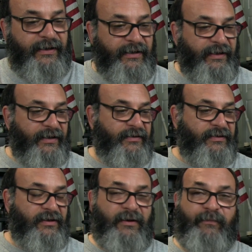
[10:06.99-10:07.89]

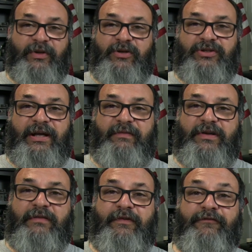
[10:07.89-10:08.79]
And you should have
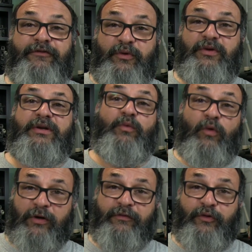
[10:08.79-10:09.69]
enough food and
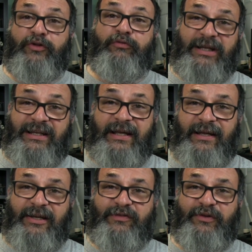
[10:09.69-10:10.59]
water for 3
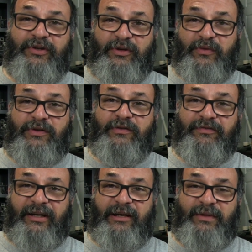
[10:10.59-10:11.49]
days for you and your
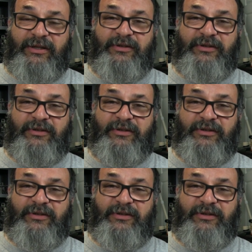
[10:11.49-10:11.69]
family.